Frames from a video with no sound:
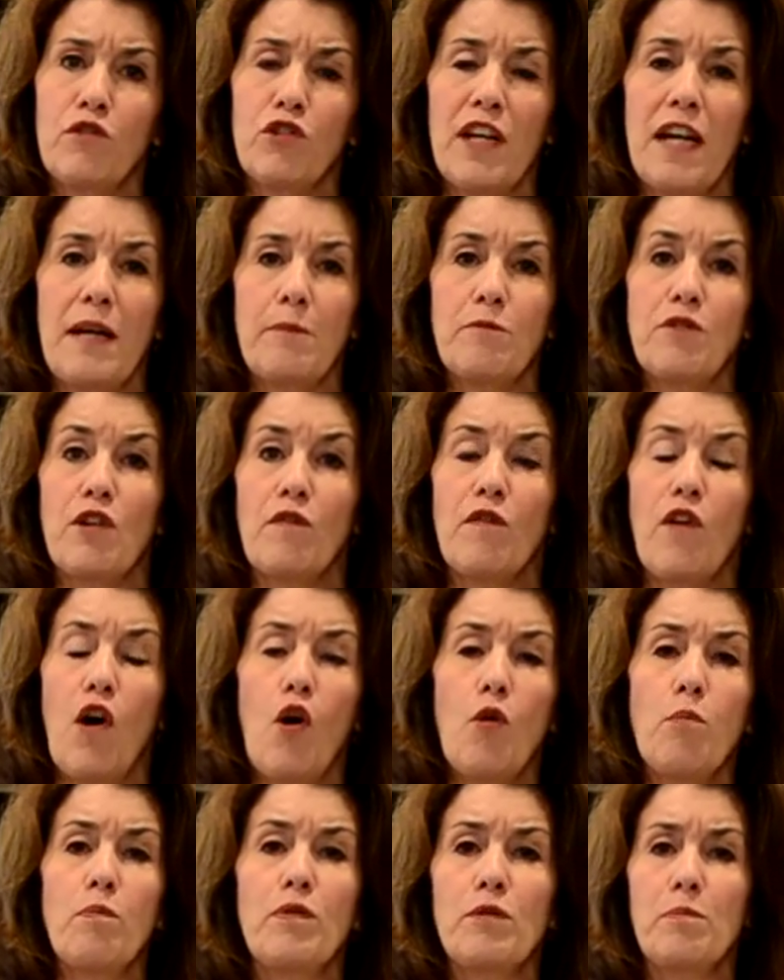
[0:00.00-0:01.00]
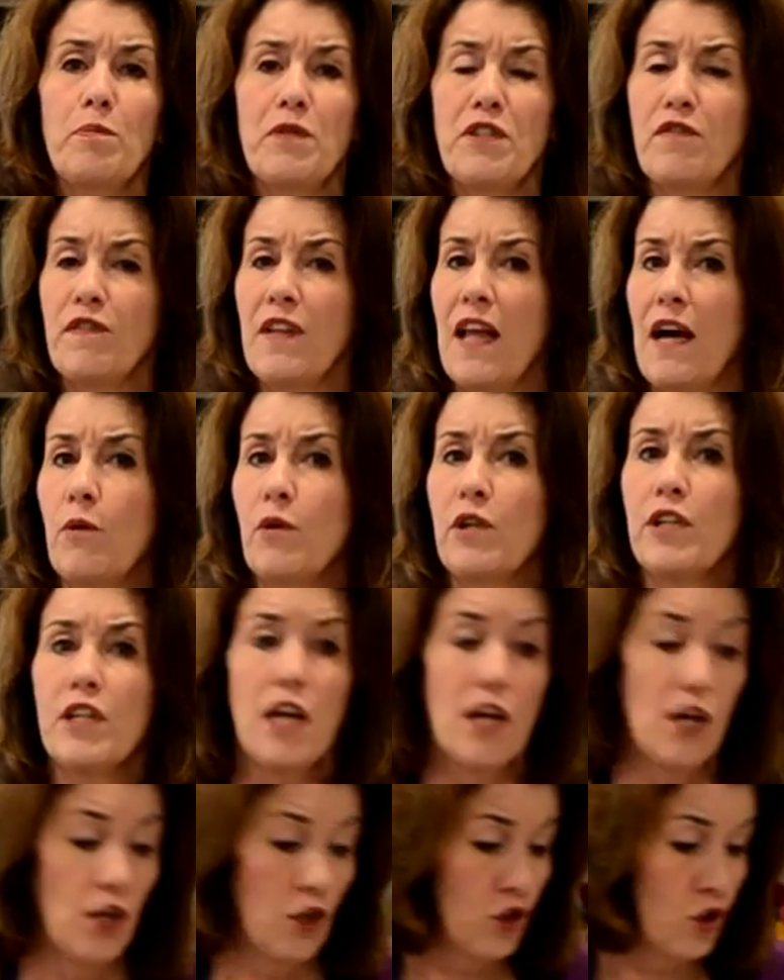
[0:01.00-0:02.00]
grams of all-purpose flour.
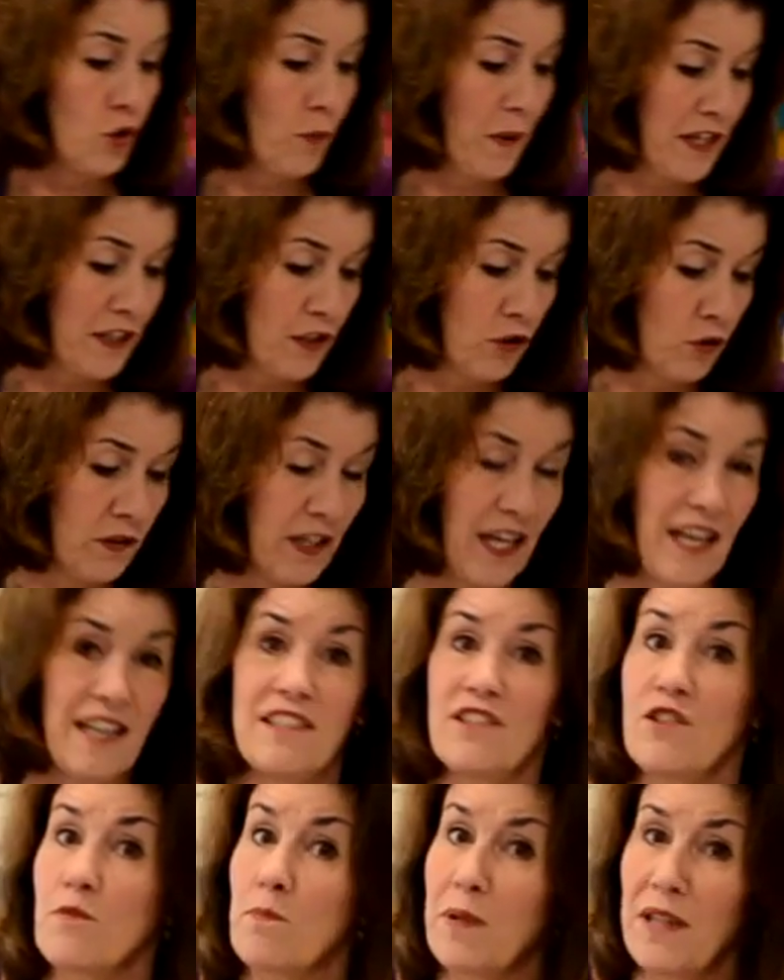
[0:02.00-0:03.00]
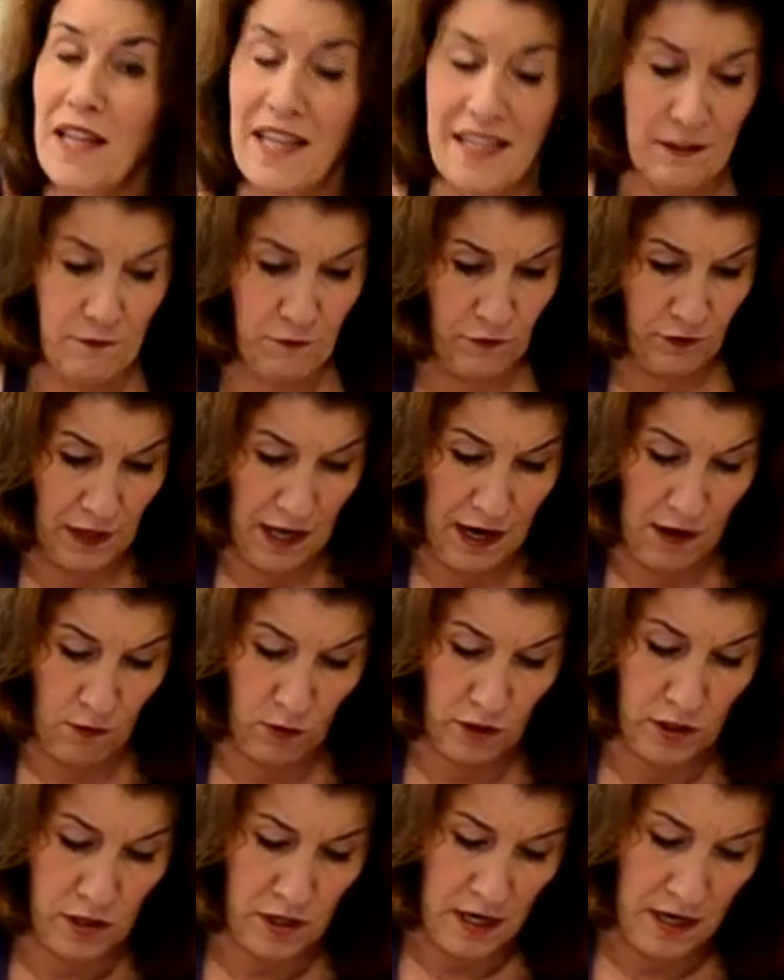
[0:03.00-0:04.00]
You may know that as plain
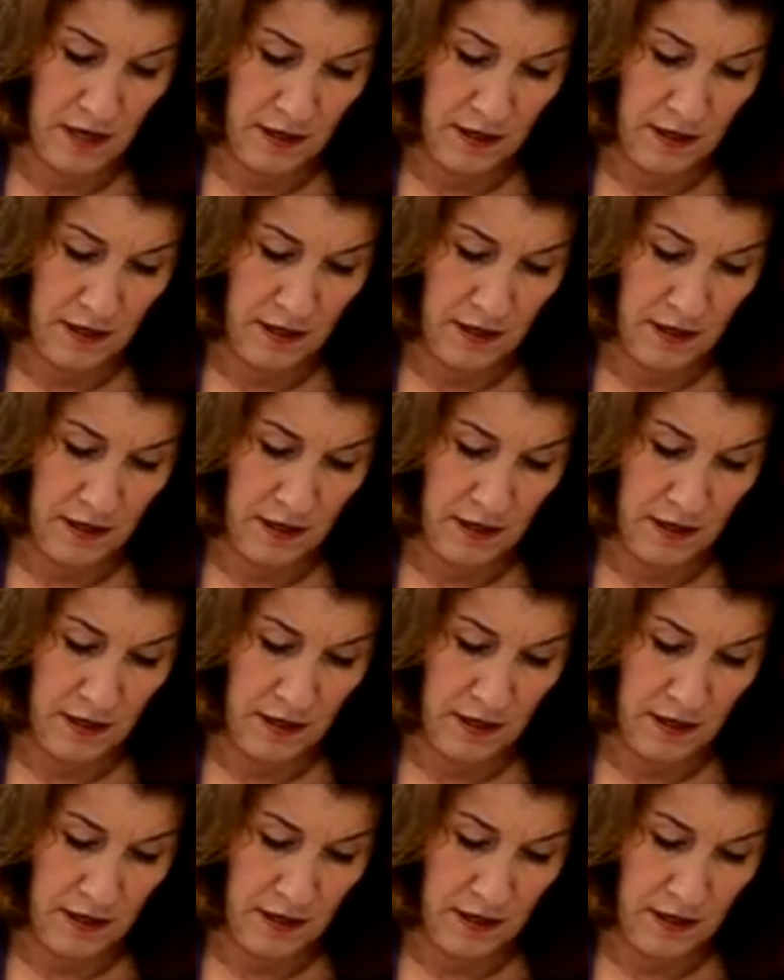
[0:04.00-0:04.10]
flour.